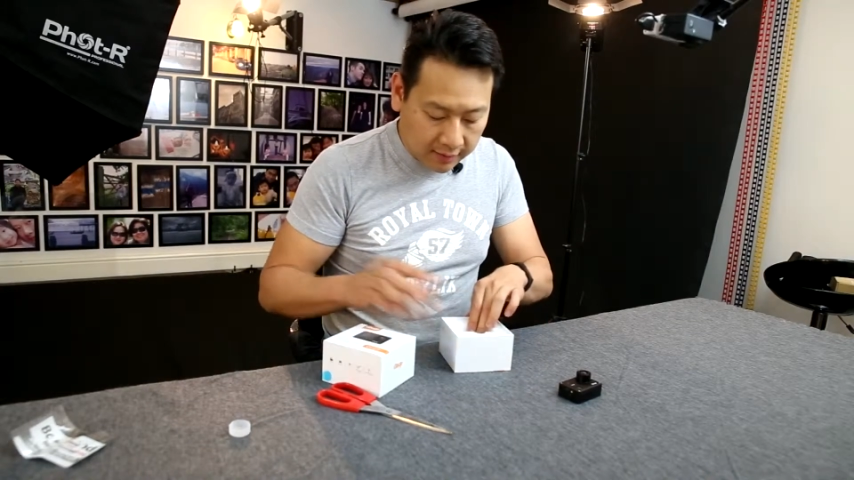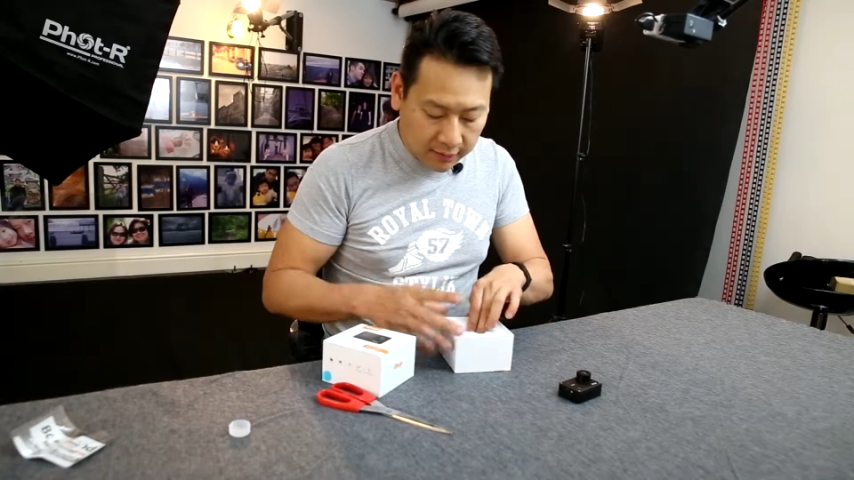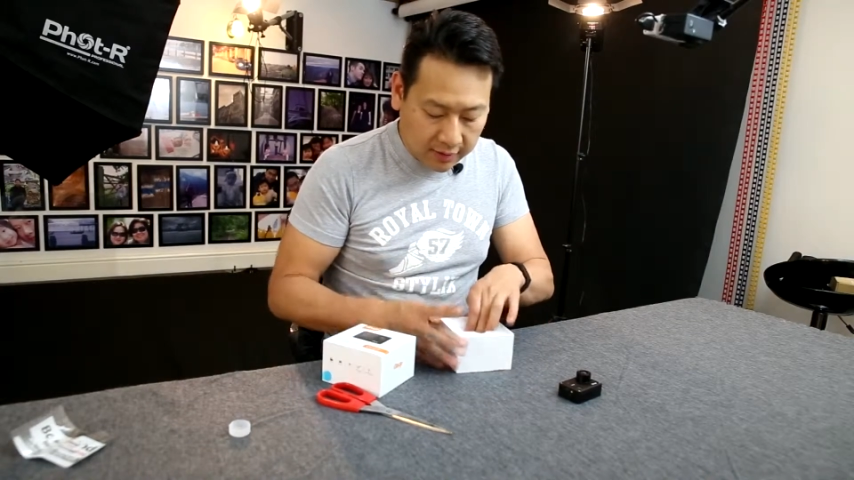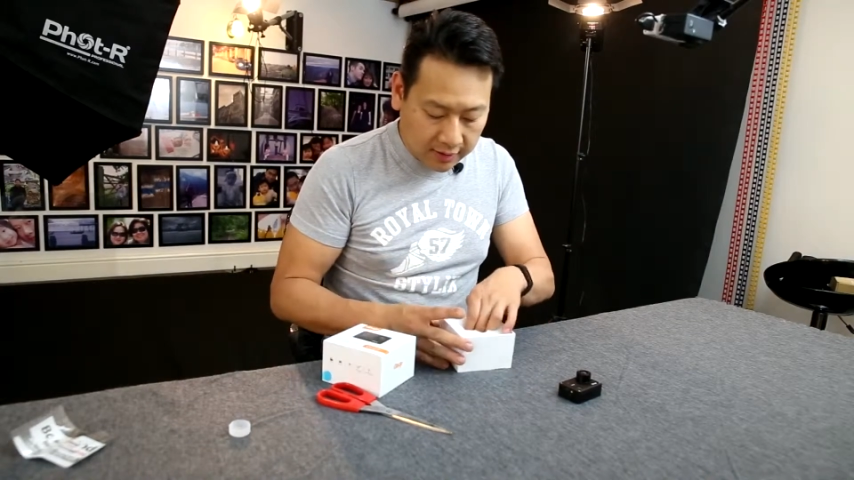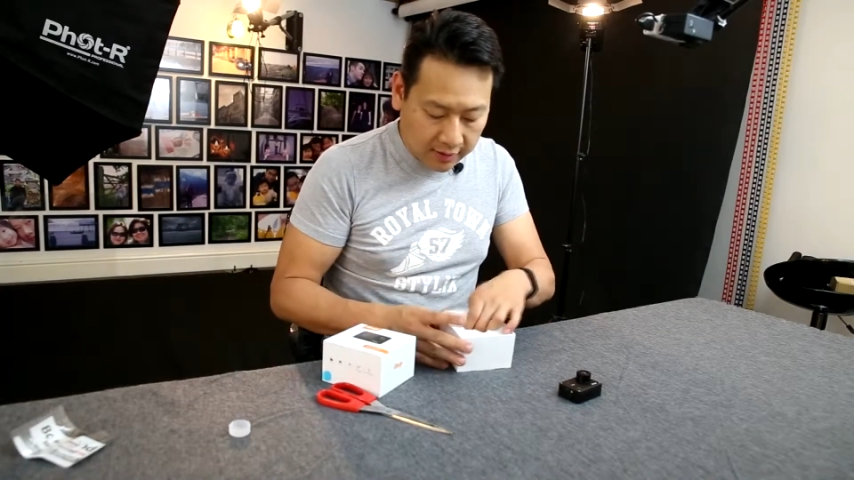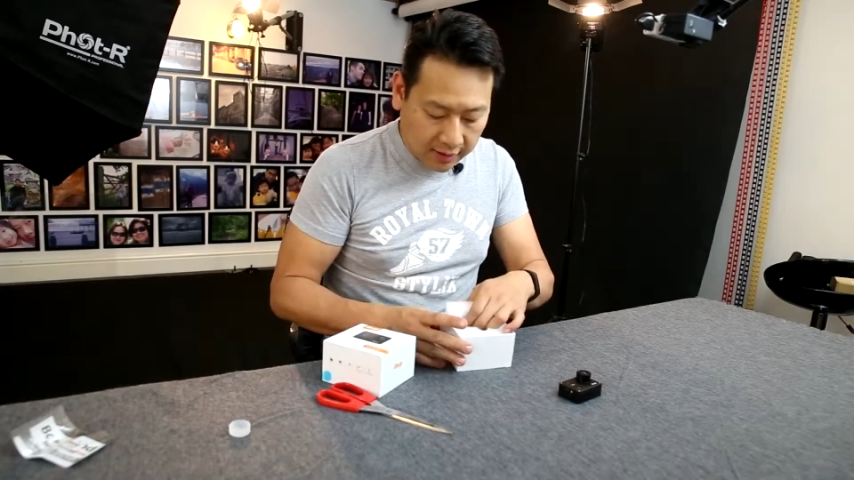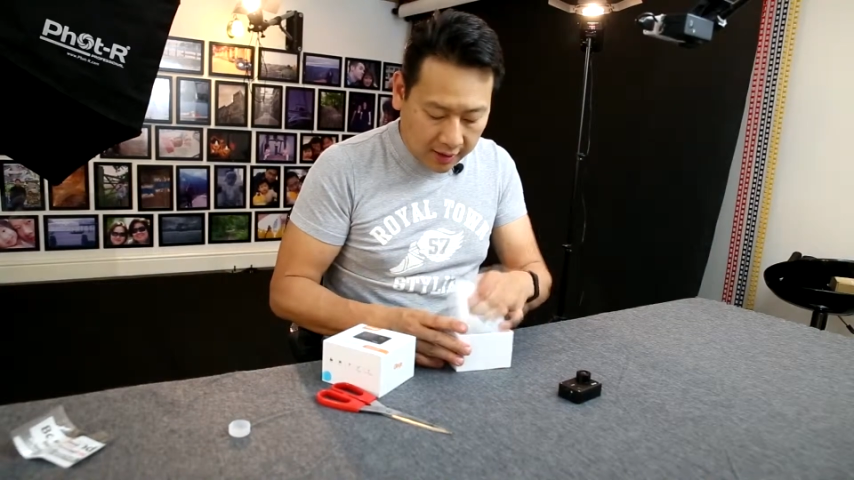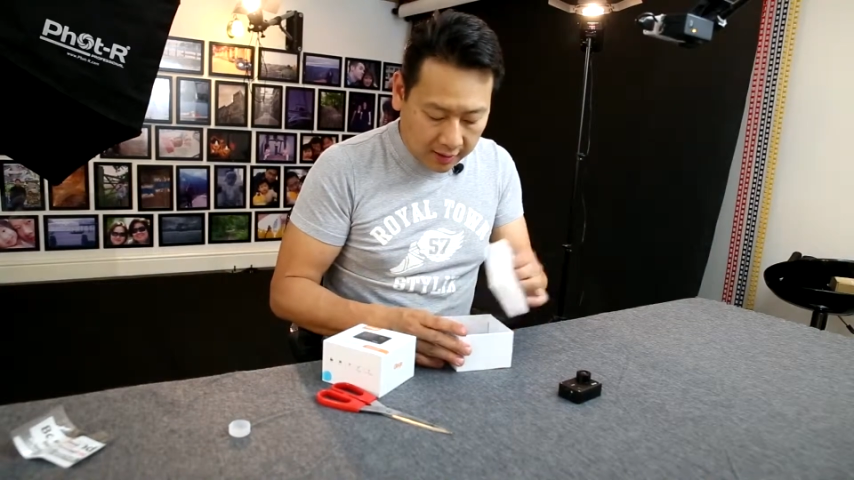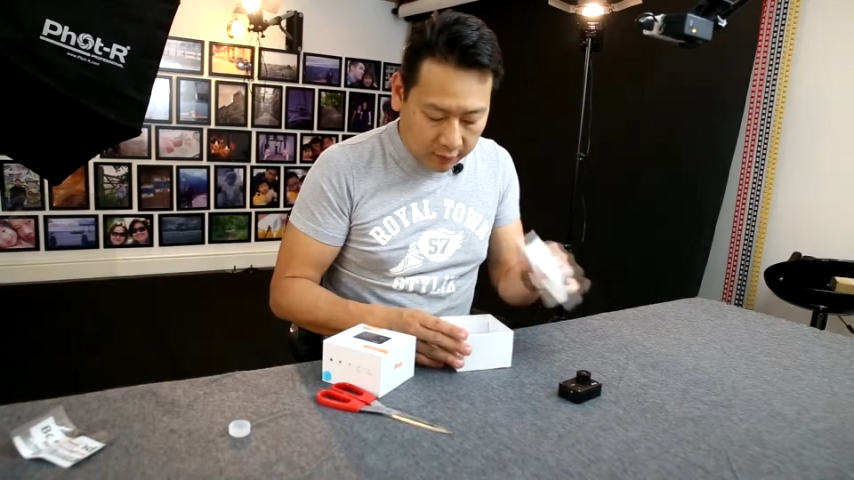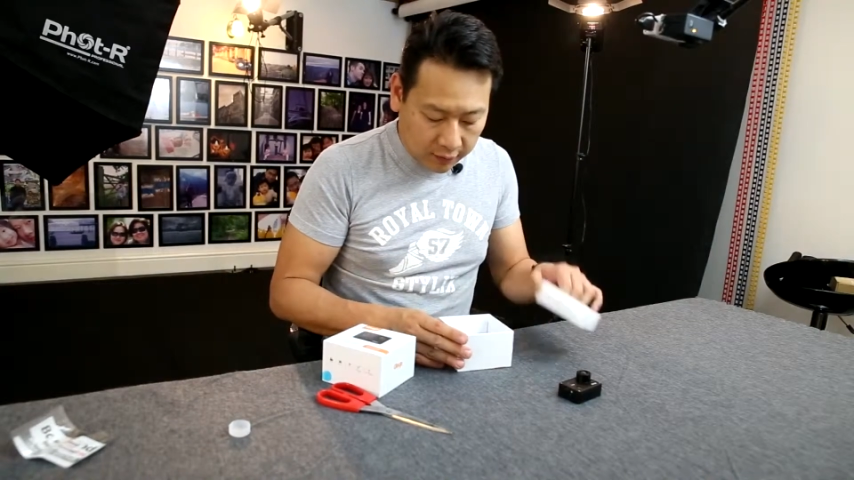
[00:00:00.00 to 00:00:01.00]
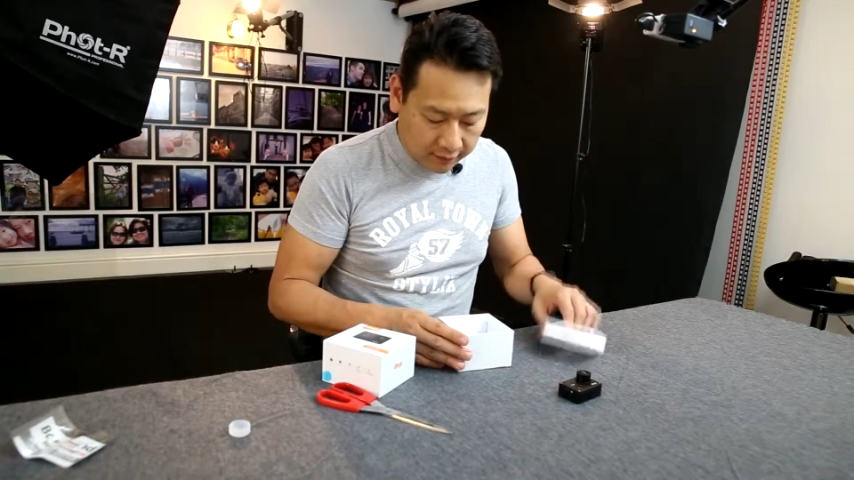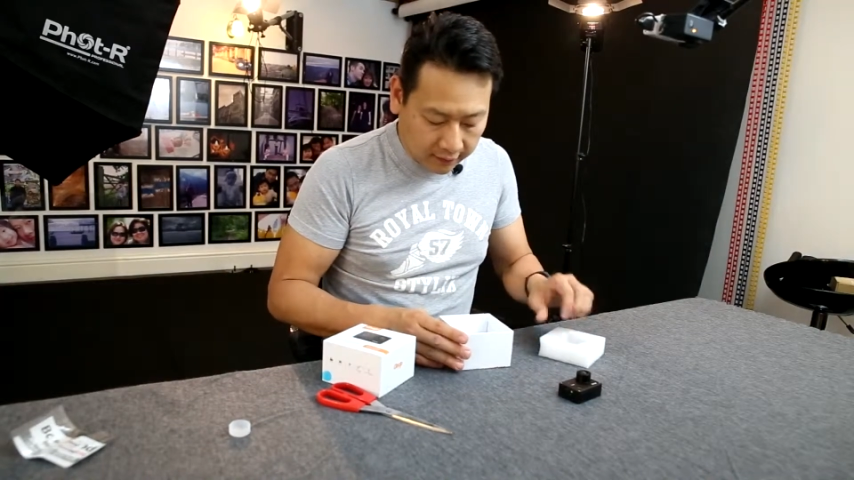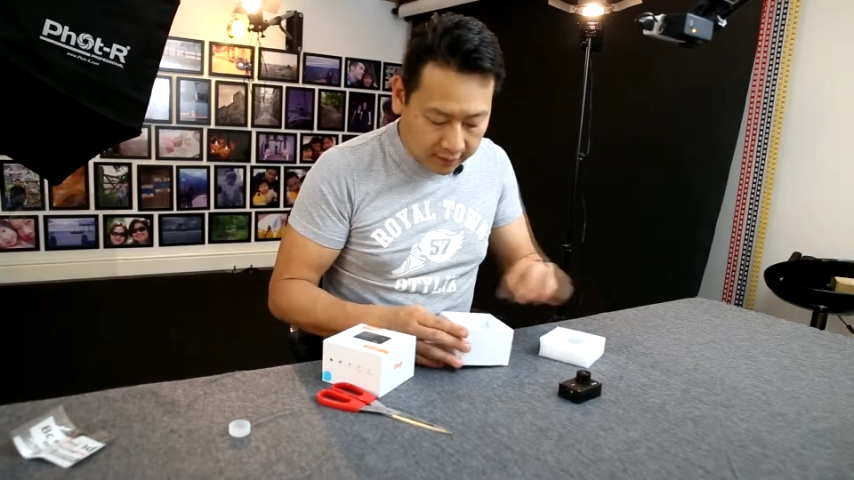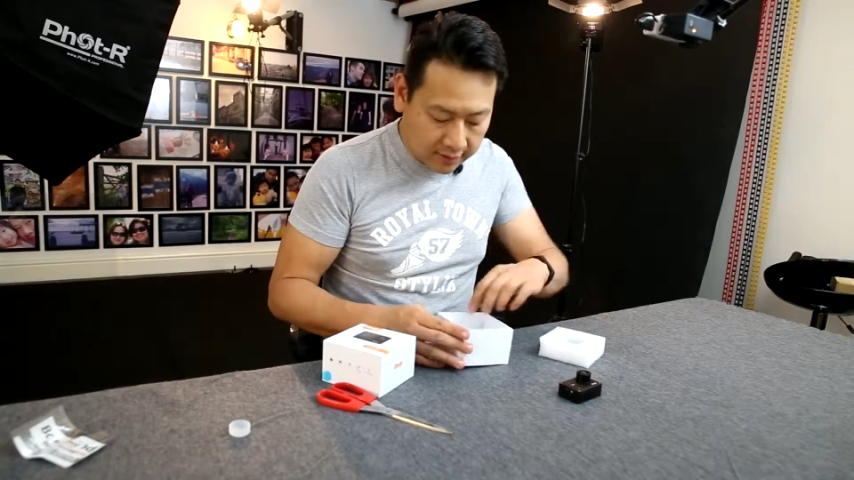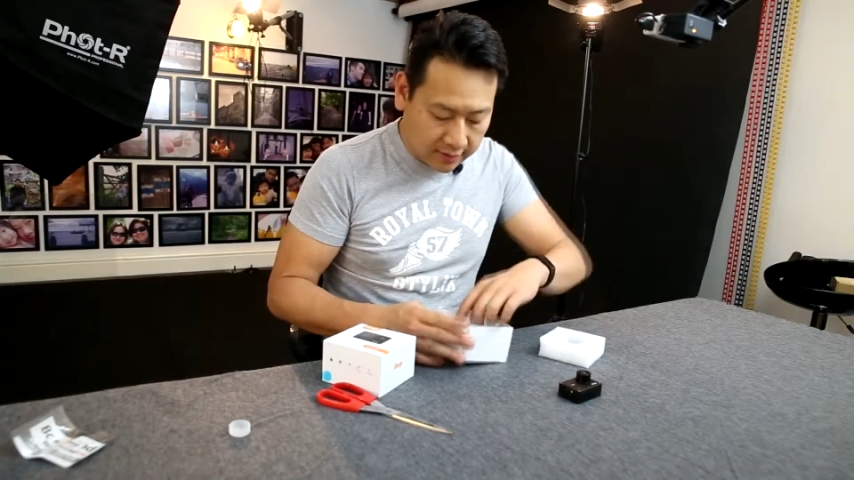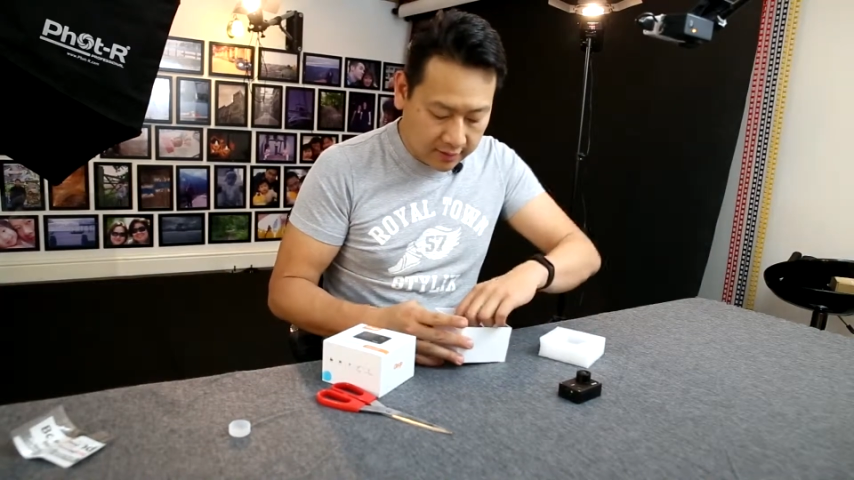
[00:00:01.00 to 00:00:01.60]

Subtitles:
media card with it,